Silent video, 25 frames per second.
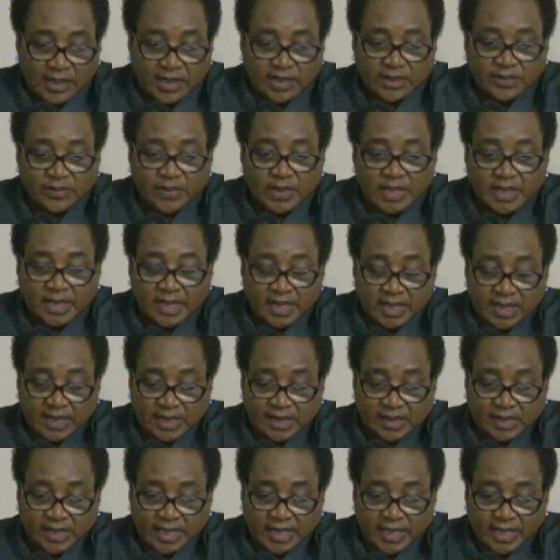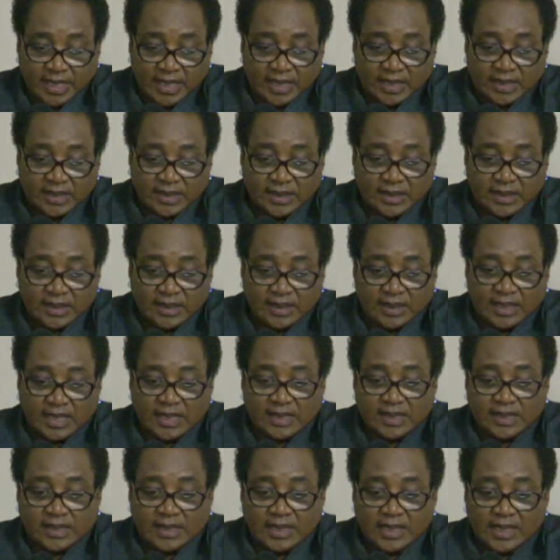let me reiterate that
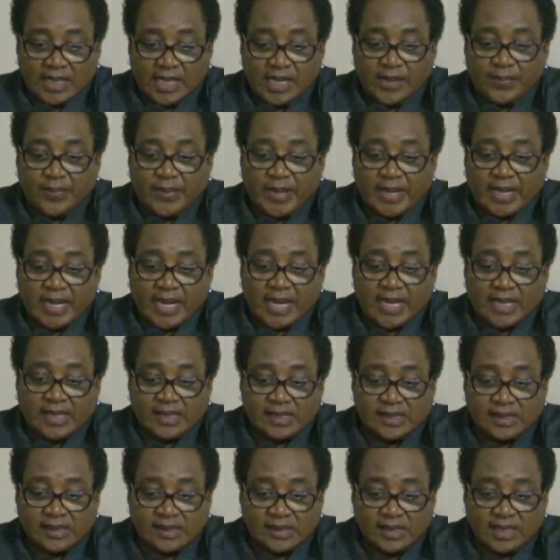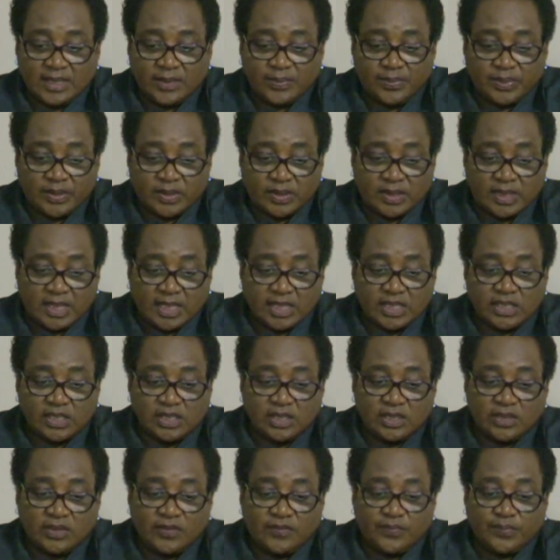the labor rights and
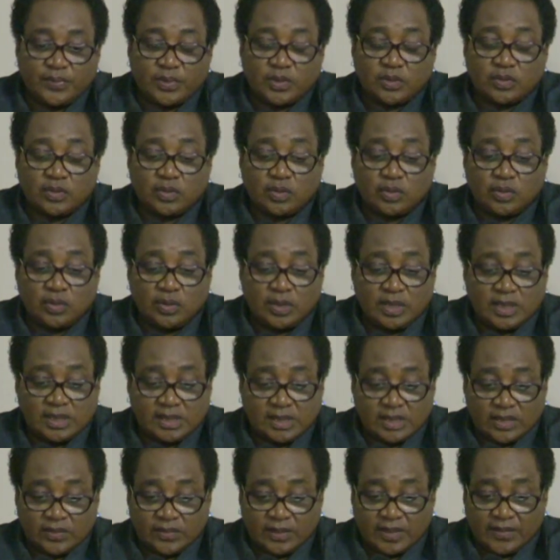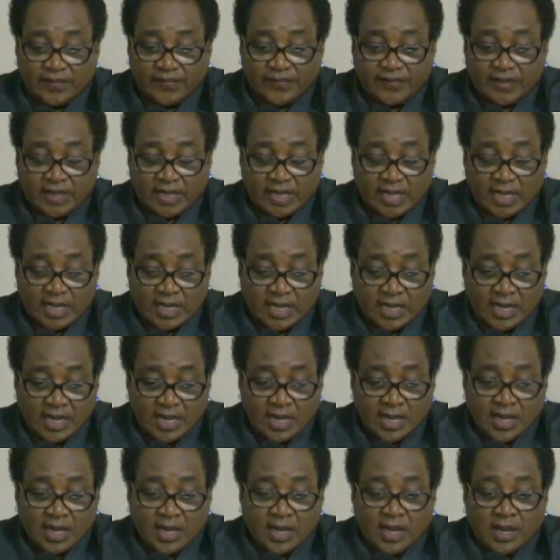protection of protocol in South Africa
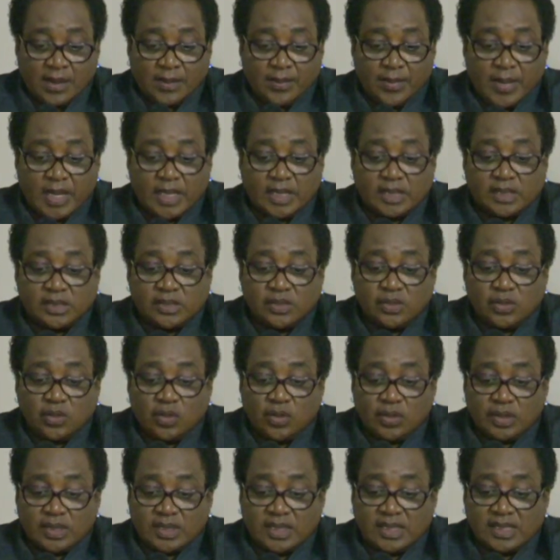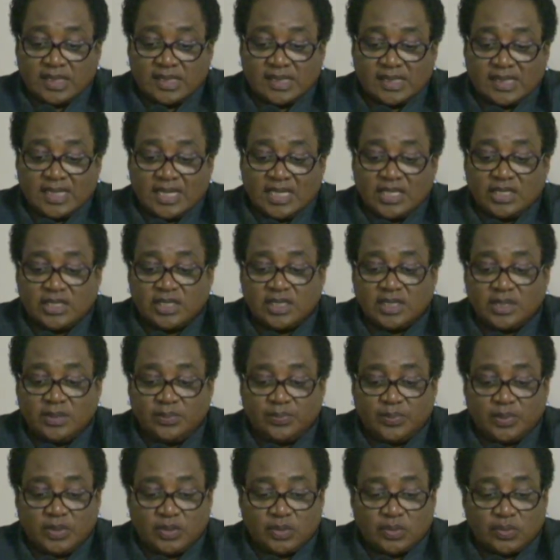makes no distinction
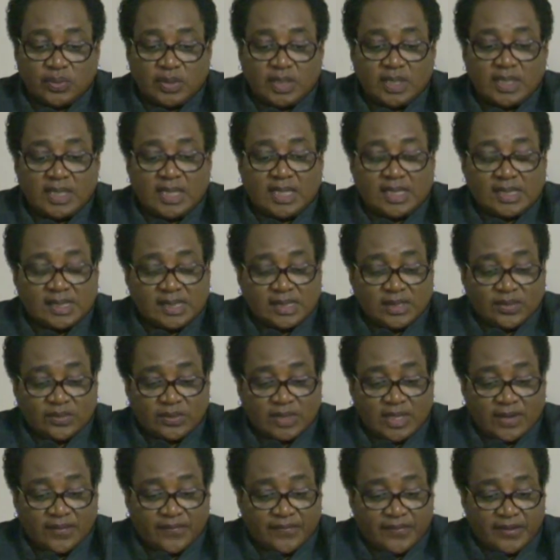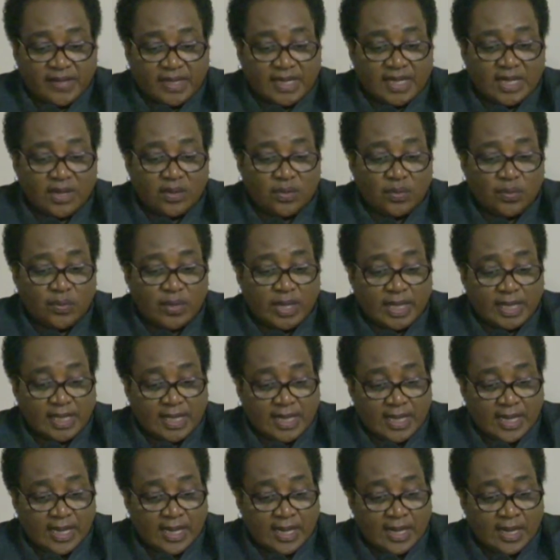between a South African
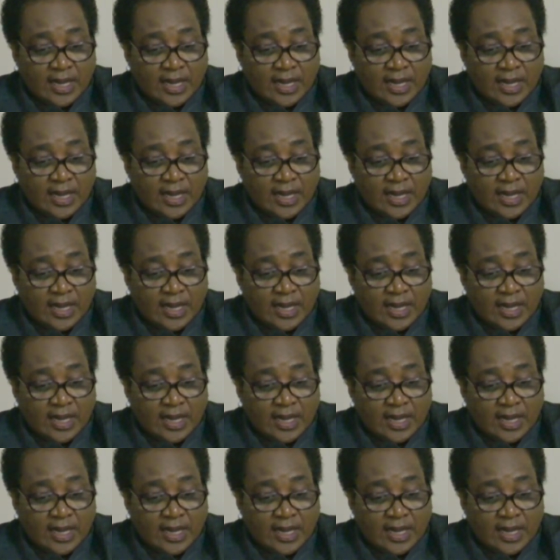worker